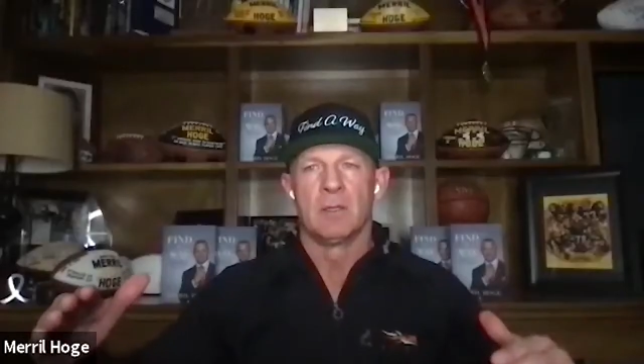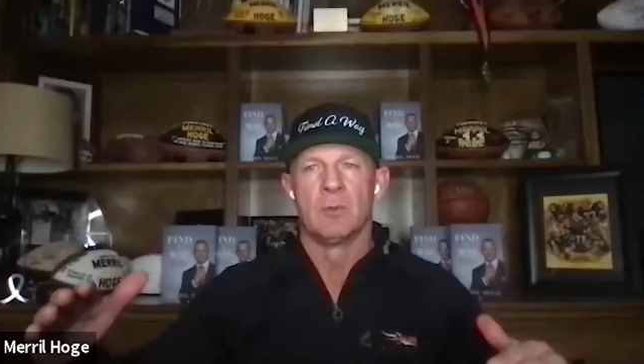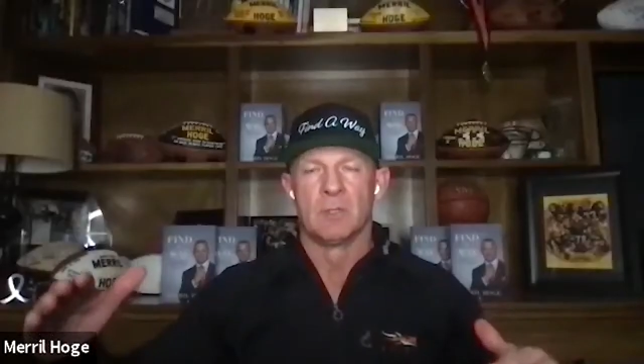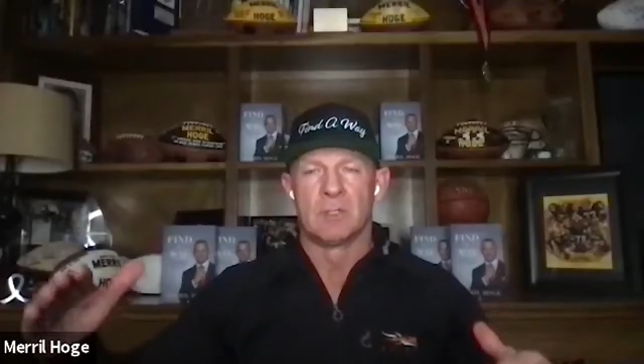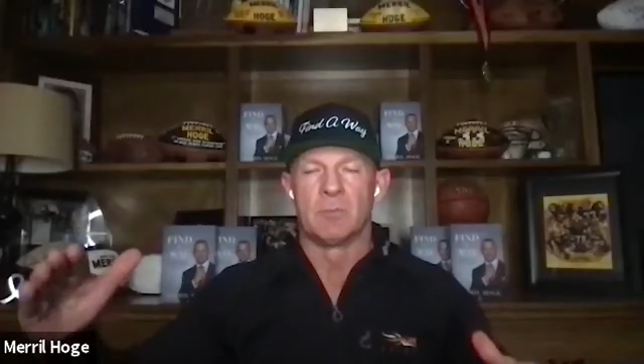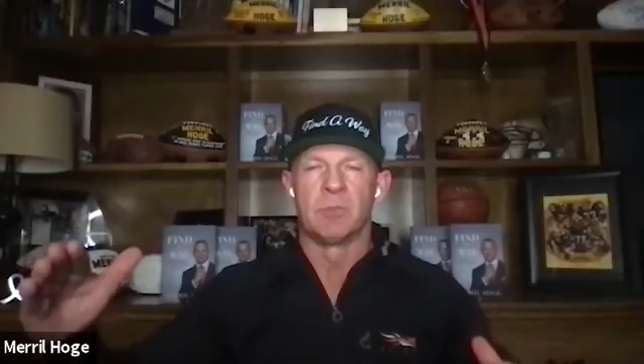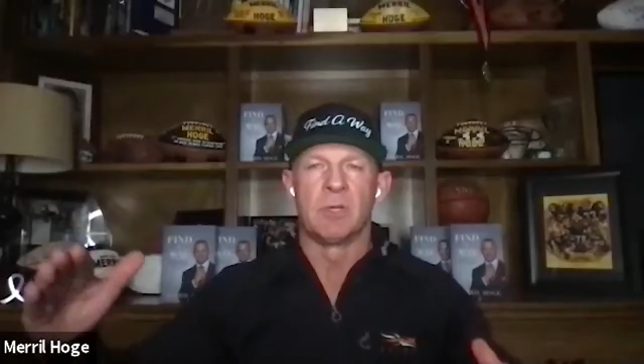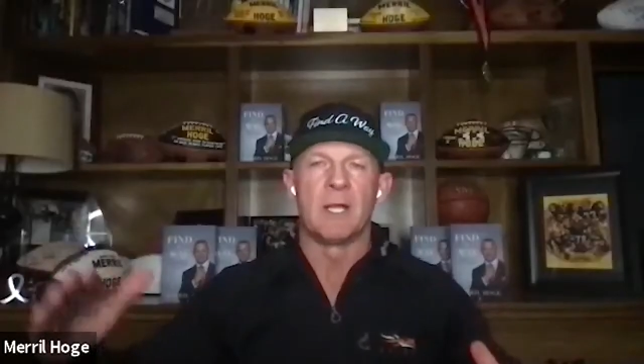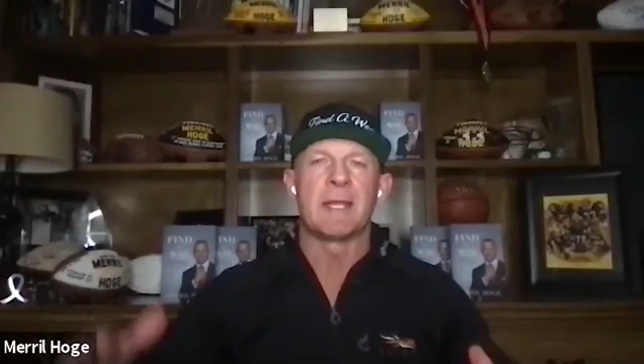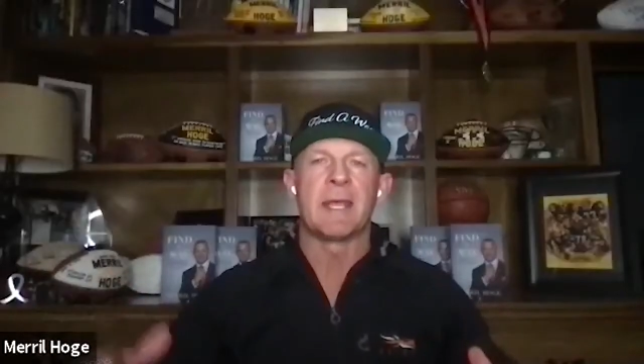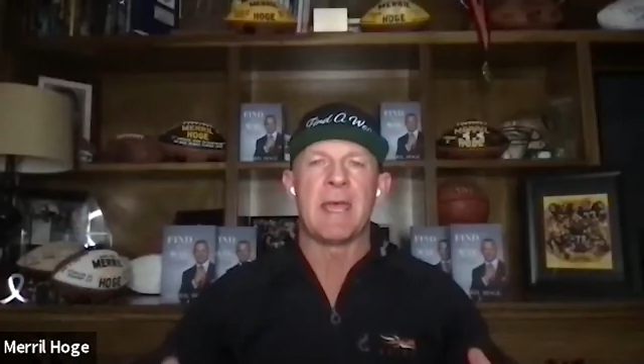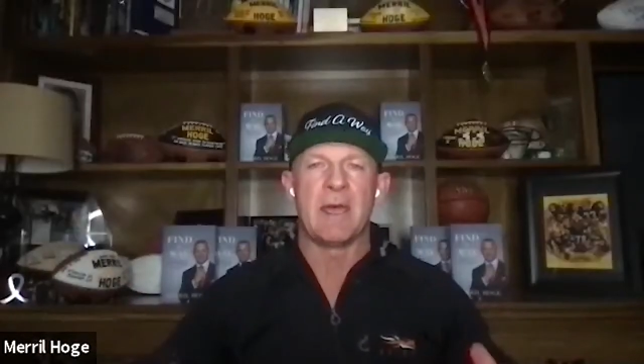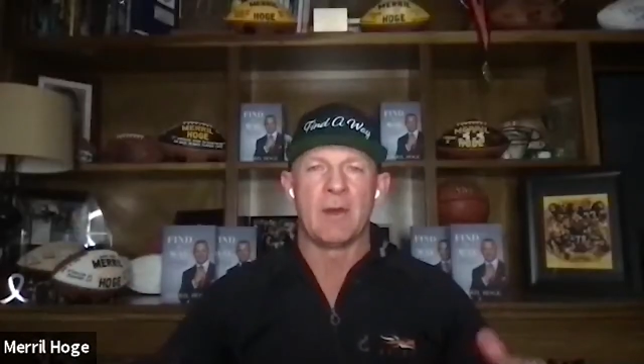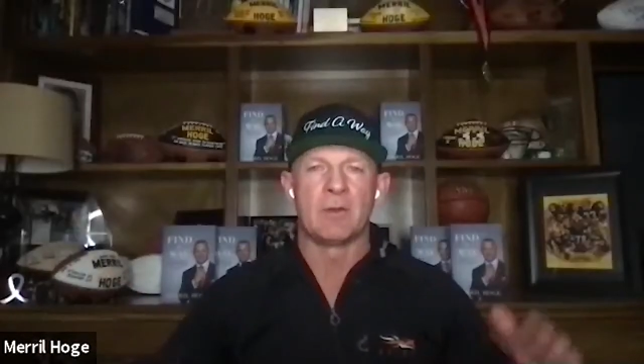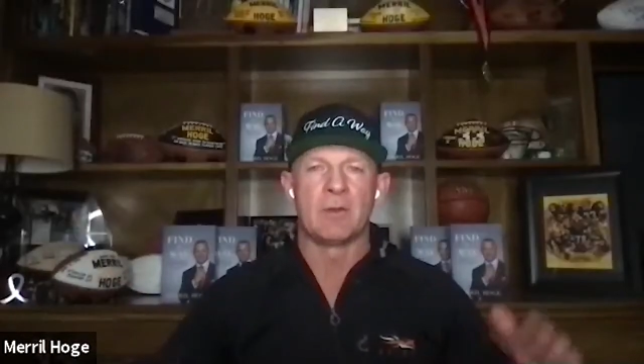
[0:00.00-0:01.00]
with the blood
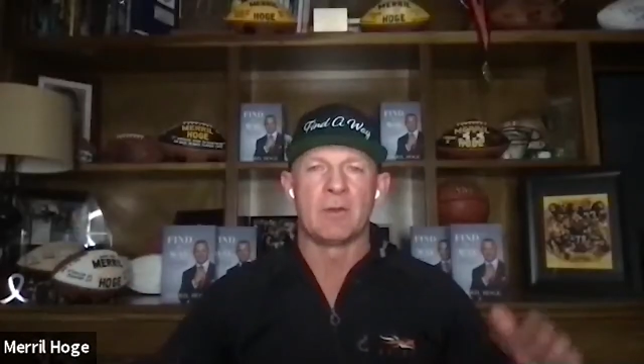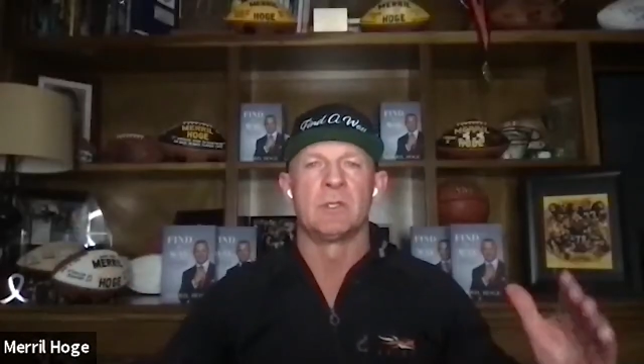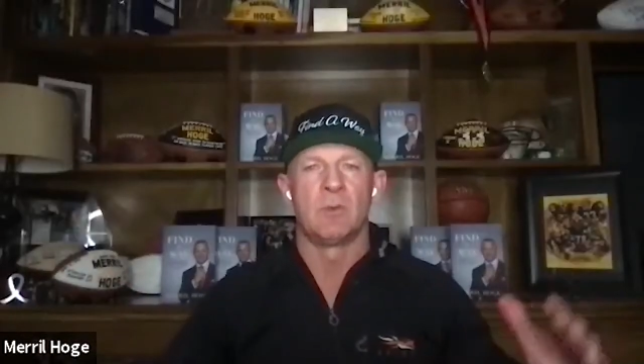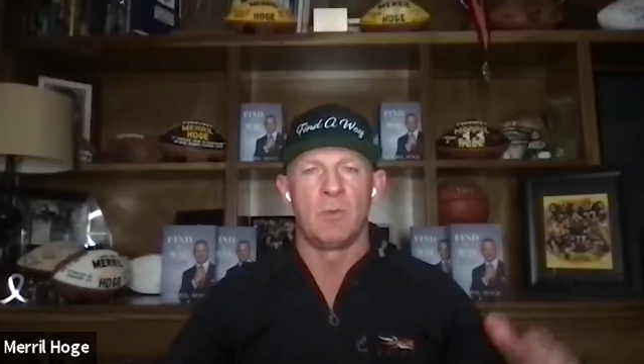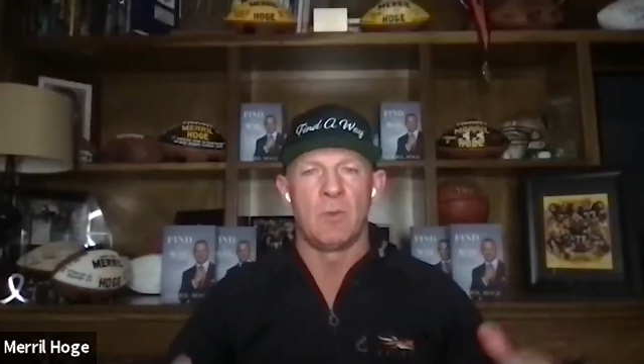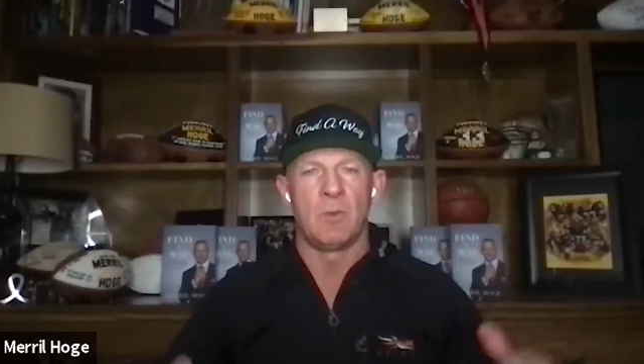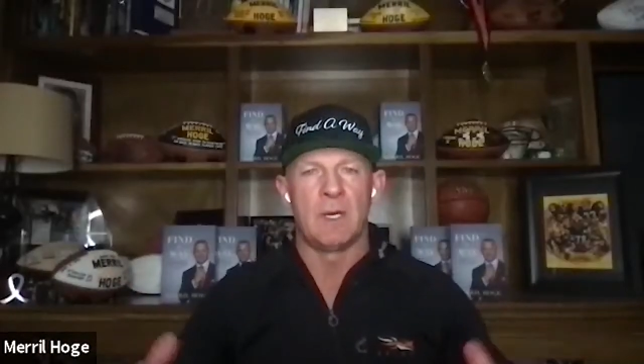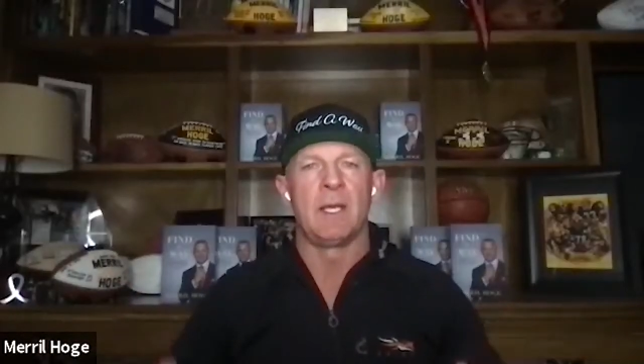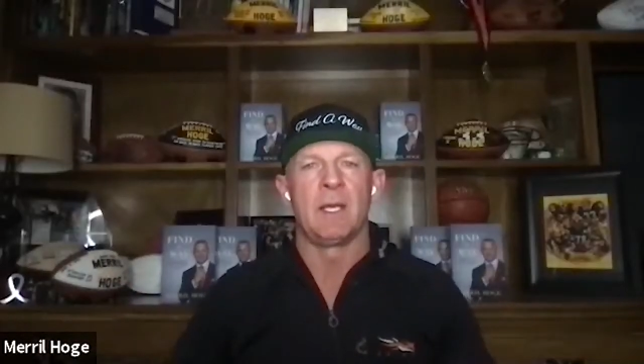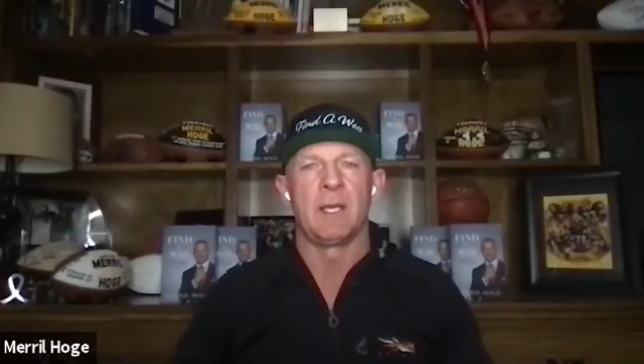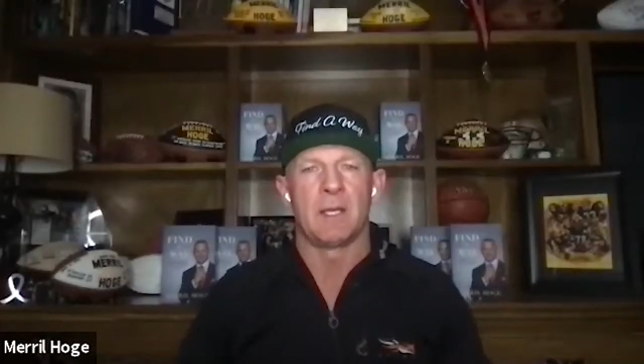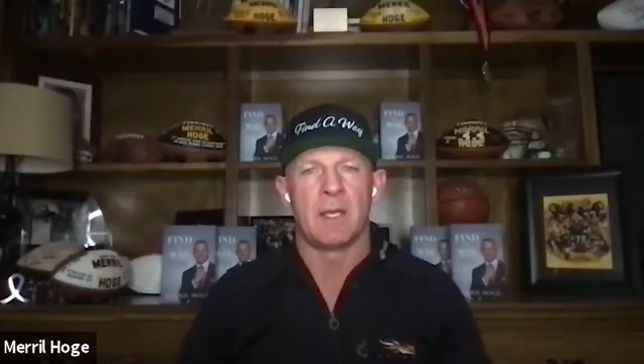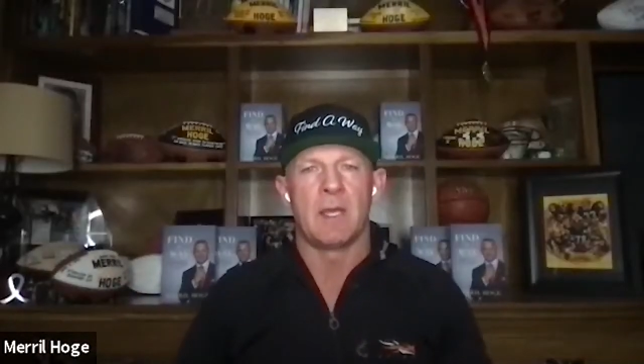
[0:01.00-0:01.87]
counts and the way